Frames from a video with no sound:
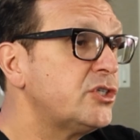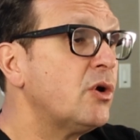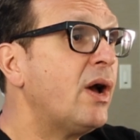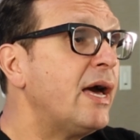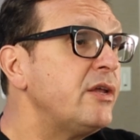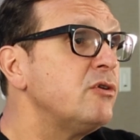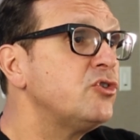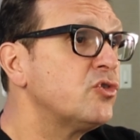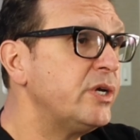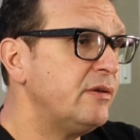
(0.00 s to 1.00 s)
So how do you
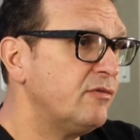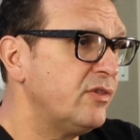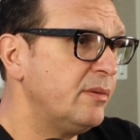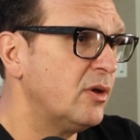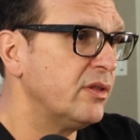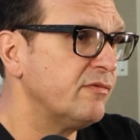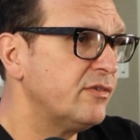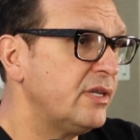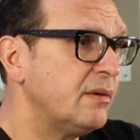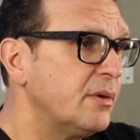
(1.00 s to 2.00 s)
treat
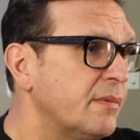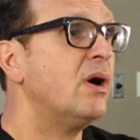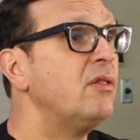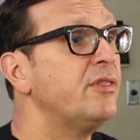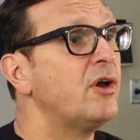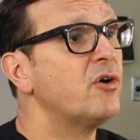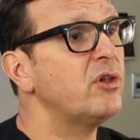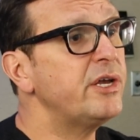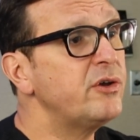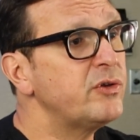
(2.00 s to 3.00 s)
phlebolymphedema? Well, the
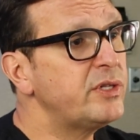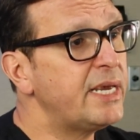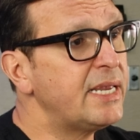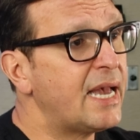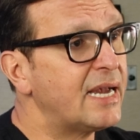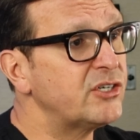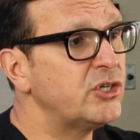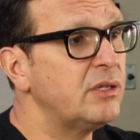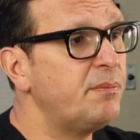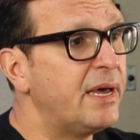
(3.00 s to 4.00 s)
earlier you take
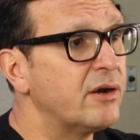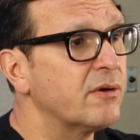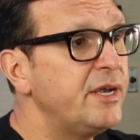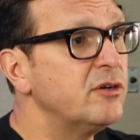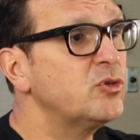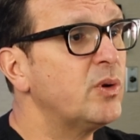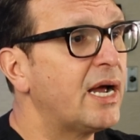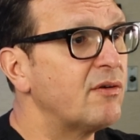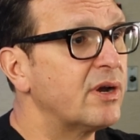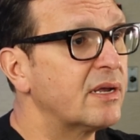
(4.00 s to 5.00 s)
action, the better. Here's what
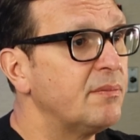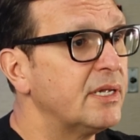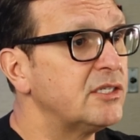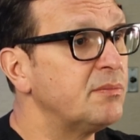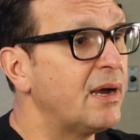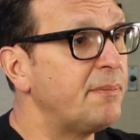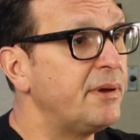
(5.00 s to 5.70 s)
I recommend to my